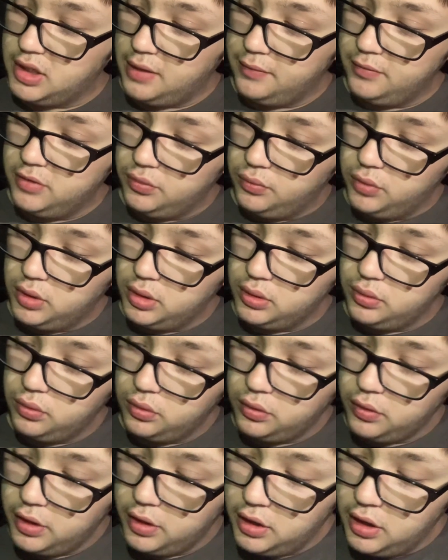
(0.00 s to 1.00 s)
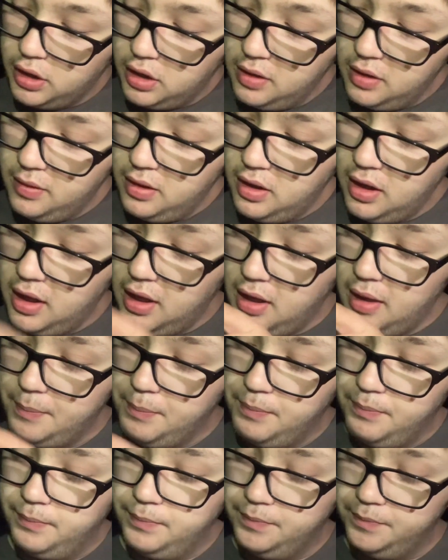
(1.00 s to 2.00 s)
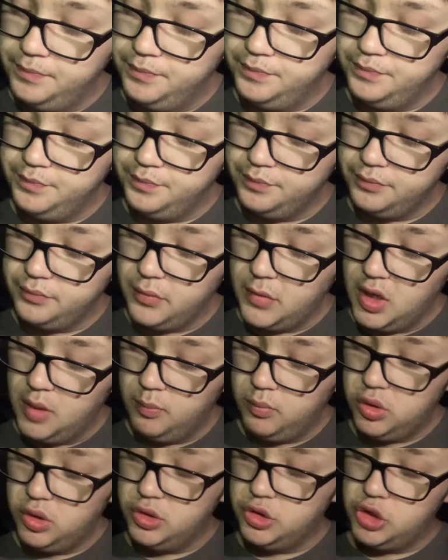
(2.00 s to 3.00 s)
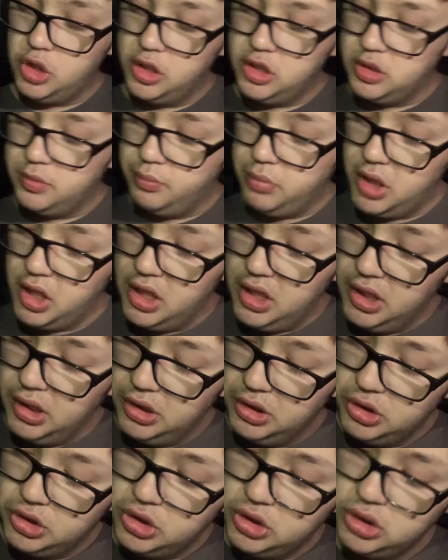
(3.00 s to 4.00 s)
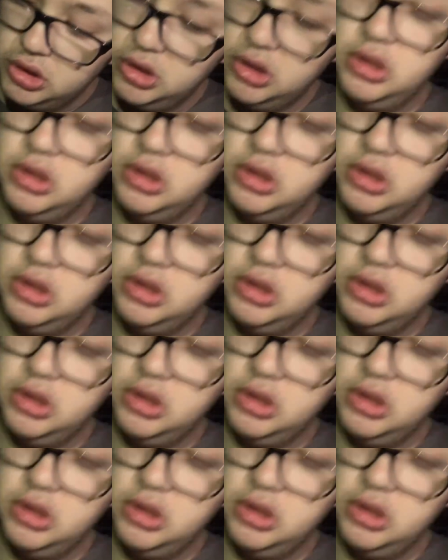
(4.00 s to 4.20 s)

real good, real good. Um, Princess Peach